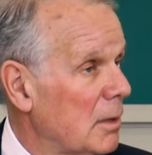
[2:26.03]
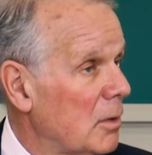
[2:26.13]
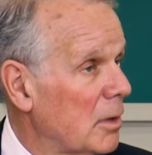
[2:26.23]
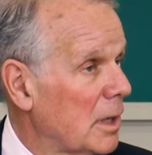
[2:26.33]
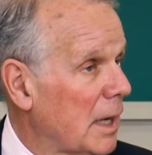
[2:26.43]

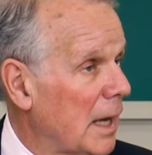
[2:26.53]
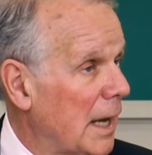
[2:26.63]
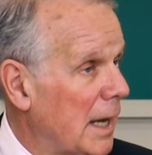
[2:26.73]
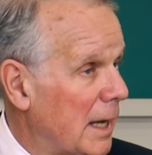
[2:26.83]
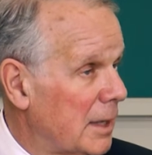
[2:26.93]
look
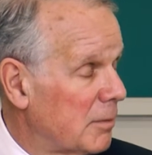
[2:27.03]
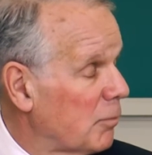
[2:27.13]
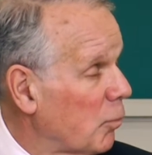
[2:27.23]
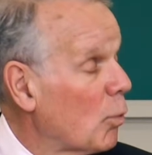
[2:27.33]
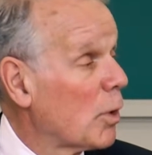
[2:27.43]
at
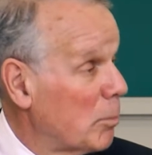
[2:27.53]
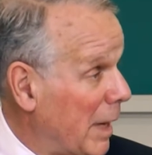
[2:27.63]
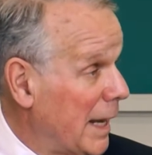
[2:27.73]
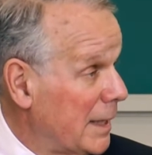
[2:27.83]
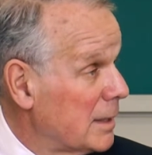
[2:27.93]
four
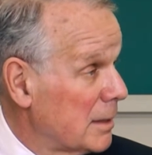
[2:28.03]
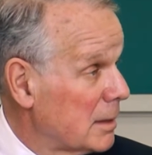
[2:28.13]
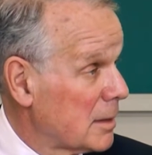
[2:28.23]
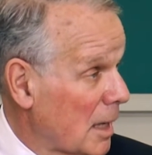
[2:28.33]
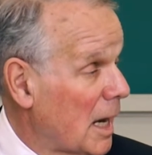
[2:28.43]
main
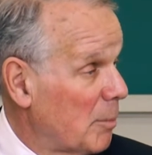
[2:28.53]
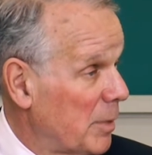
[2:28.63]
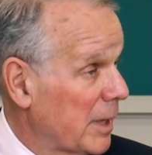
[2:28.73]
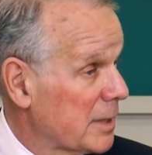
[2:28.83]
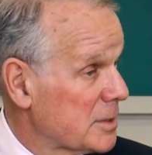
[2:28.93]

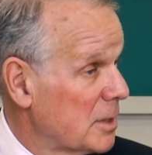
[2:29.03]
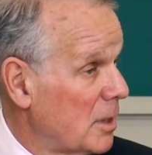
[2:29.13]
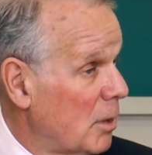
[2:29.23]
topics.